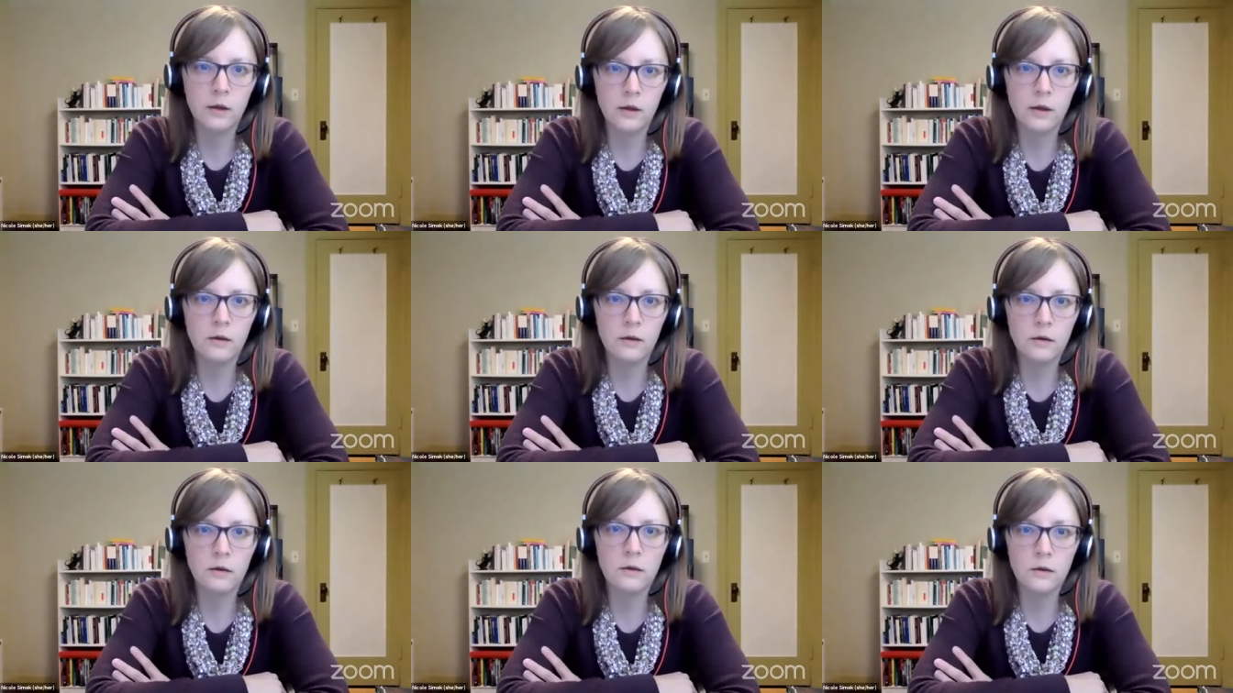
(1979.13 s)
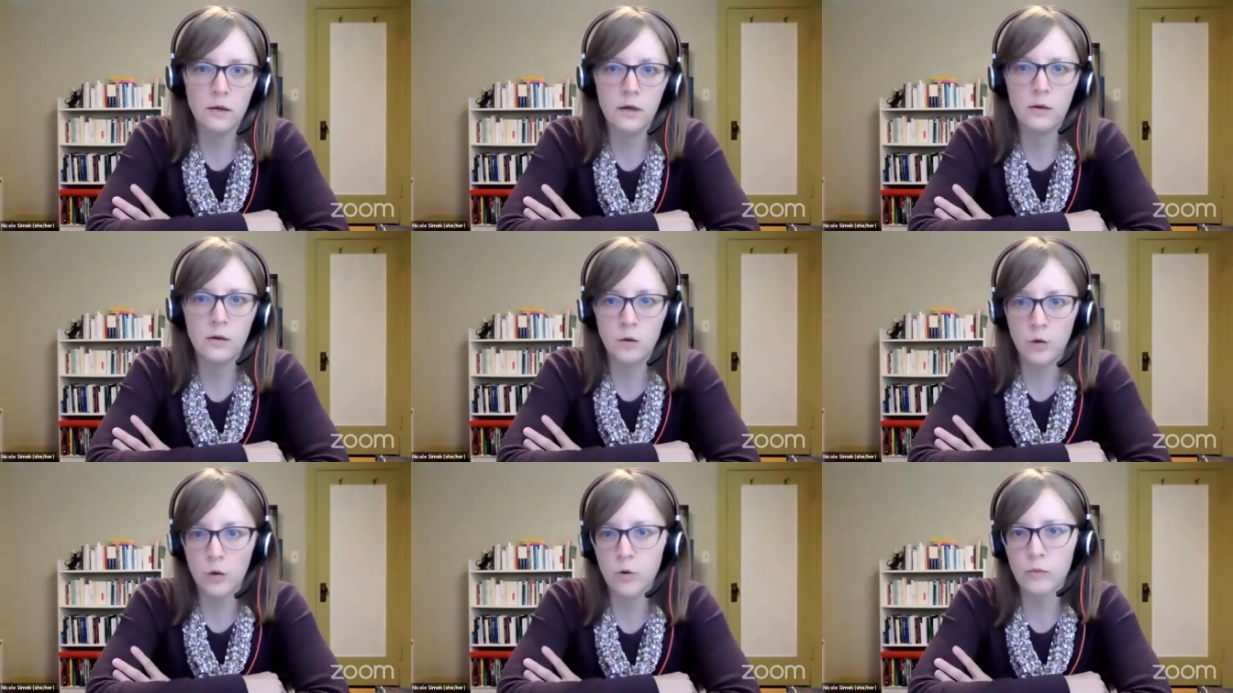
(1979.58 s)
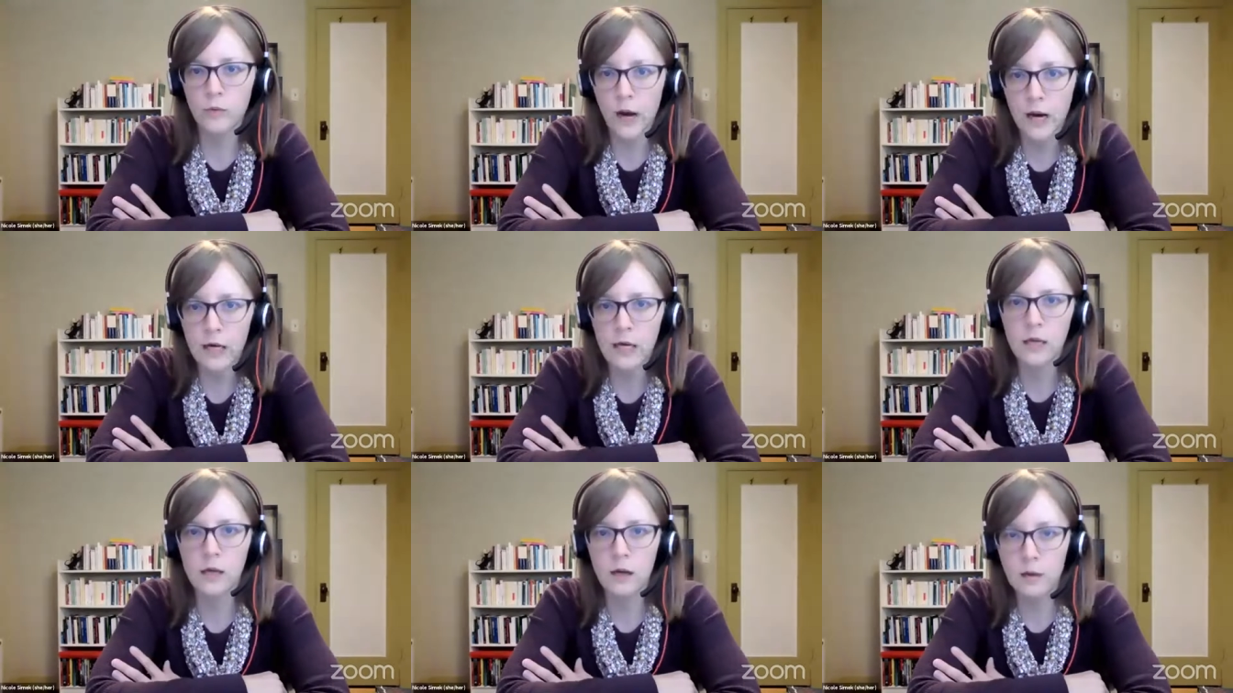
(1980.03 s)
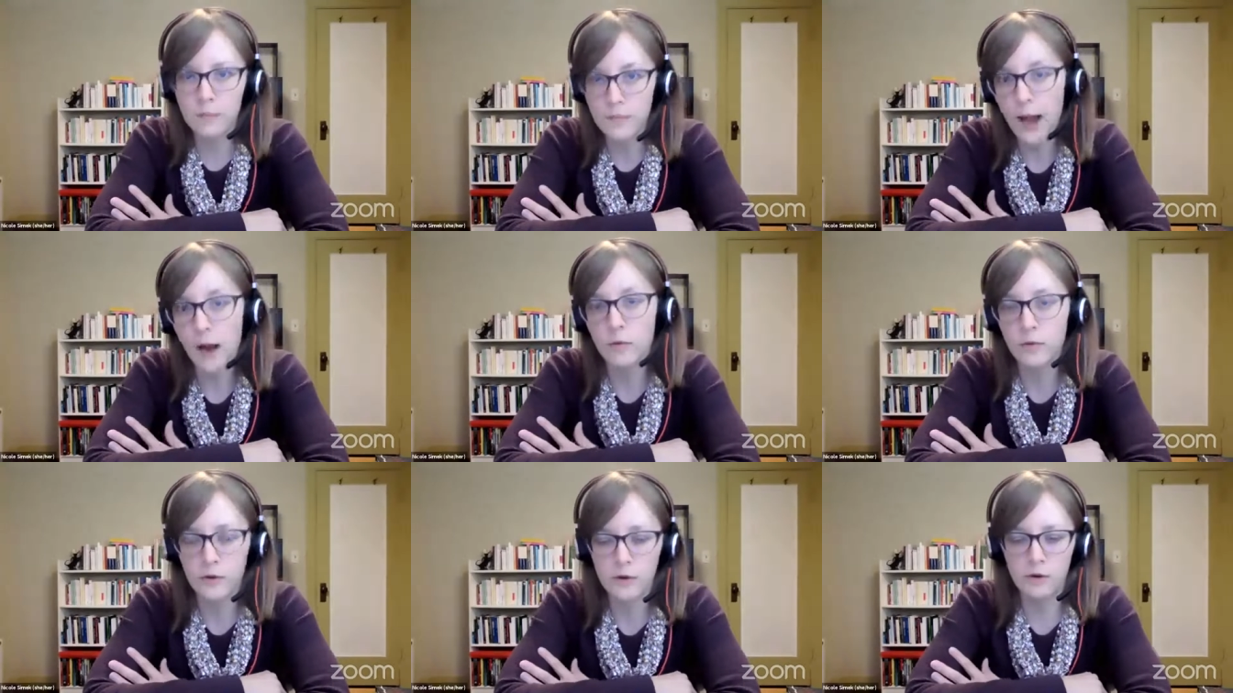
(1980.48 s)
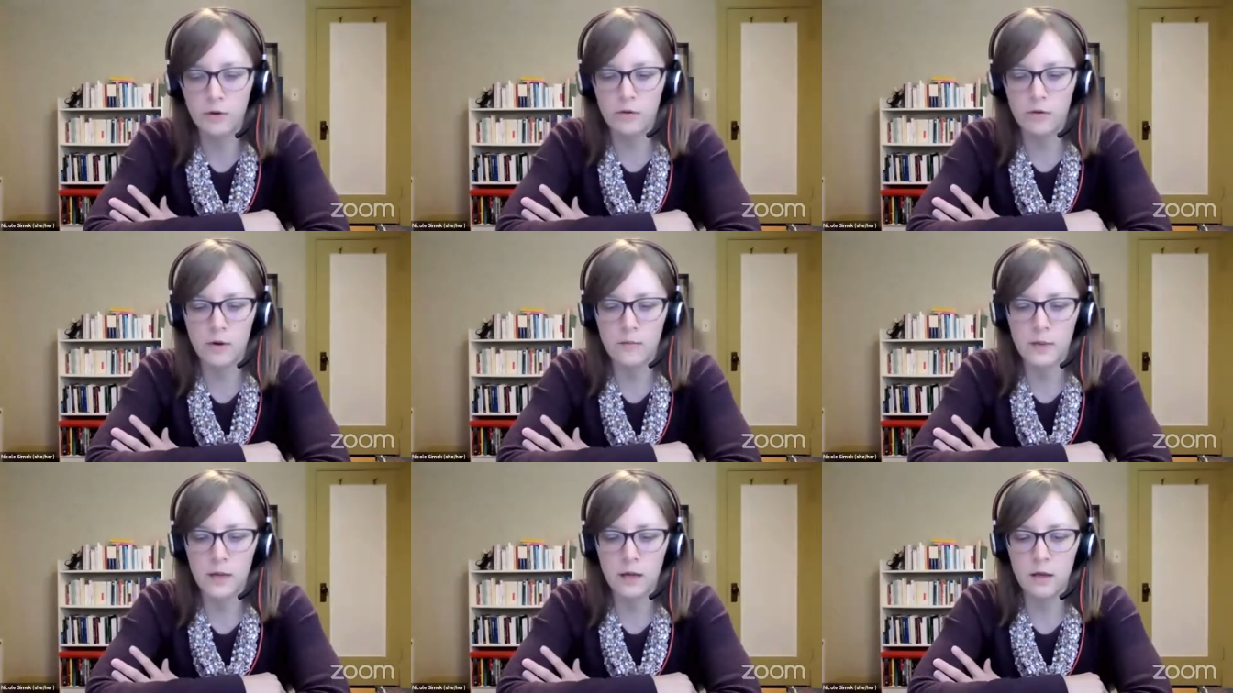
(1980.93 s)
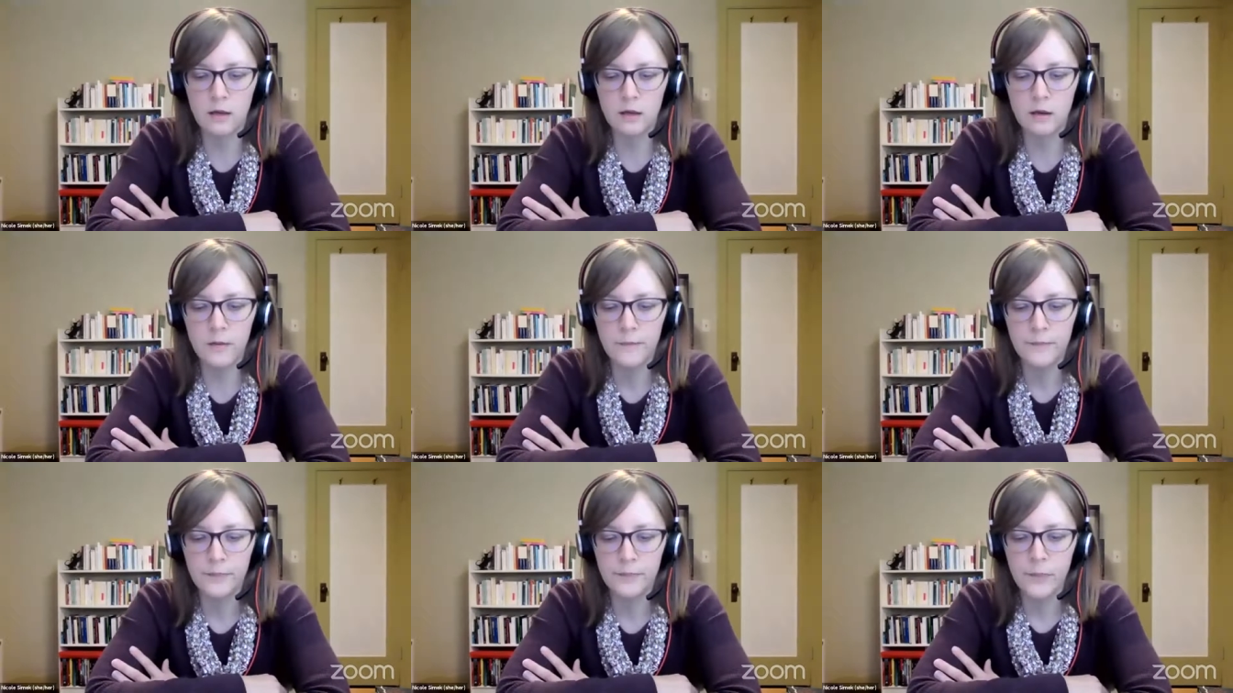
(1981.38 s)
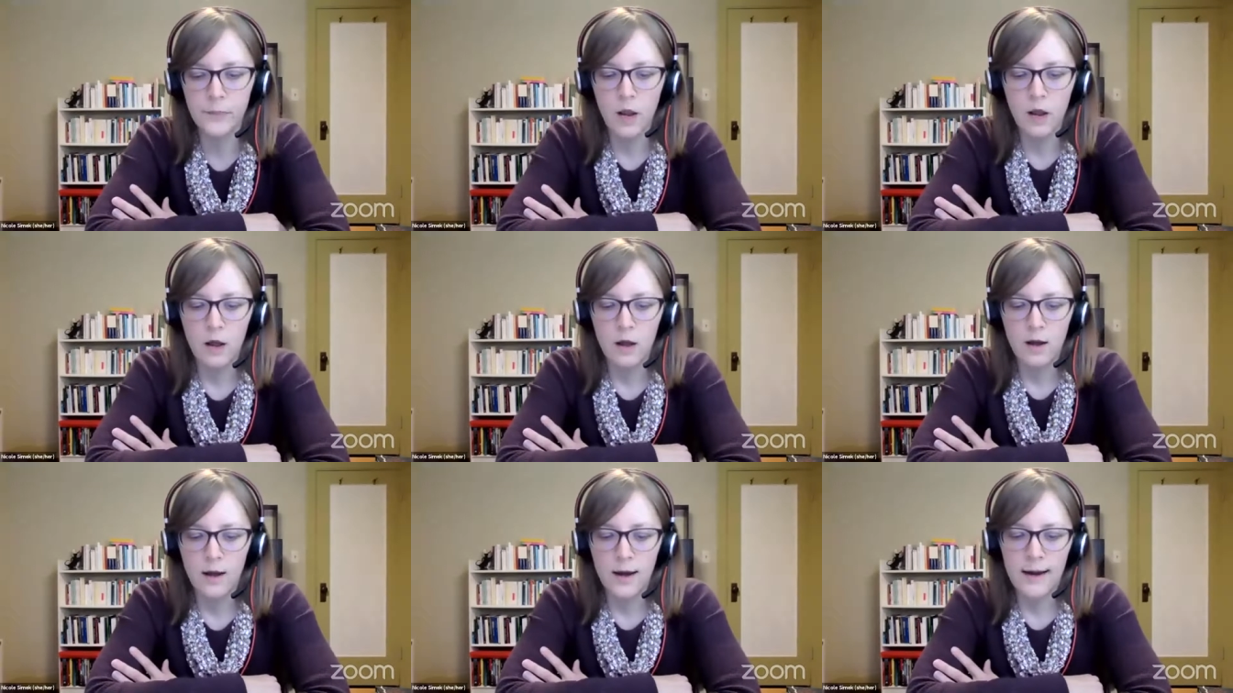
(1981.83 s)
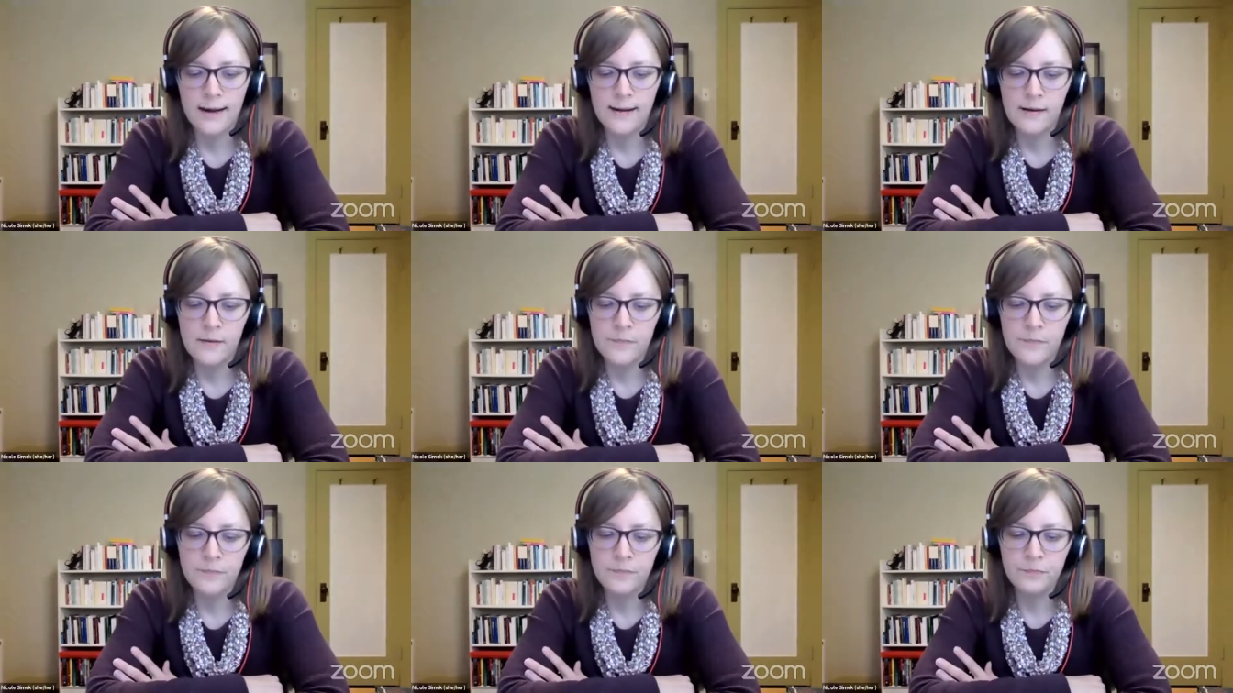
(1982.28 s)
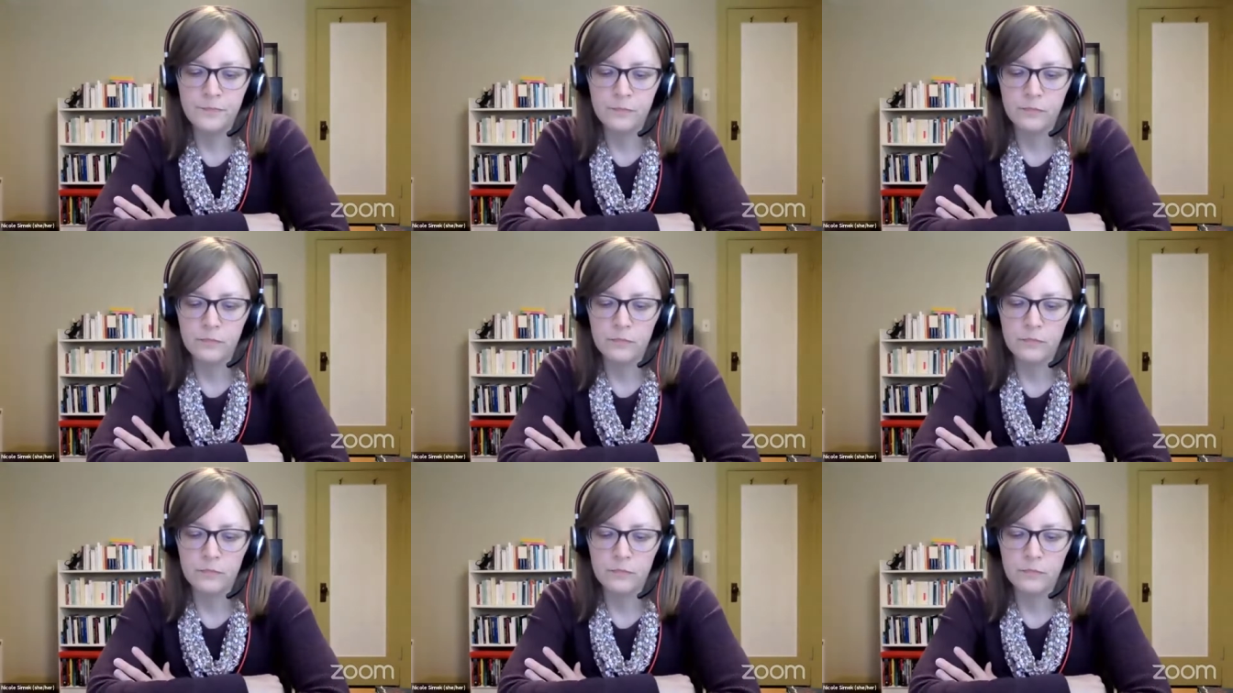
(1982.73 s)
in her writing about the Caribbean. Um,